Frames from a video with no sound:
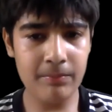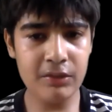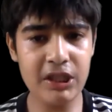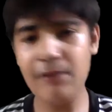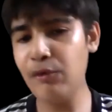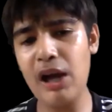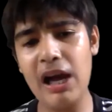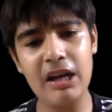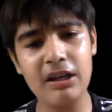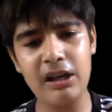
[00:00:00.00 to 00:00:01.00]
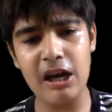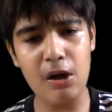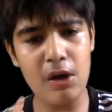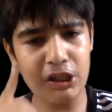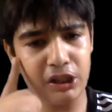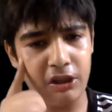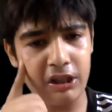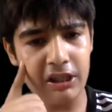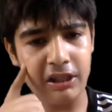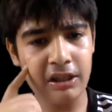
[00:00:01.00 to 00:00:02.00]
Same for Carlo
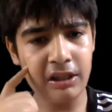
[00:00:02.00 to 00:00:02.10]
Ancelotti.